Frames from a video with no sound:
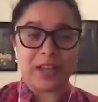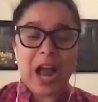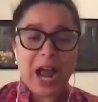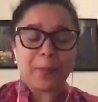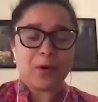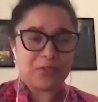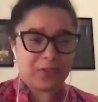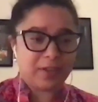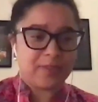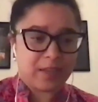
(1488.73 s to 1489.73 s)
Like, I
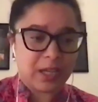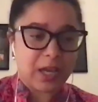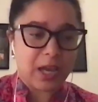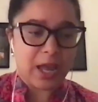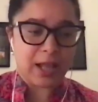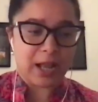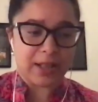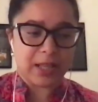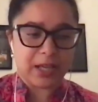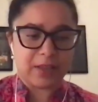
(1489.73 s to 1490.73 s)
personally see it, and I
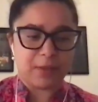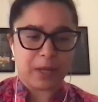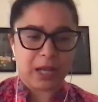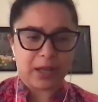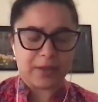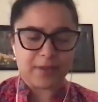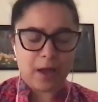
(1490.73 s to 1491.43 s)
think it's because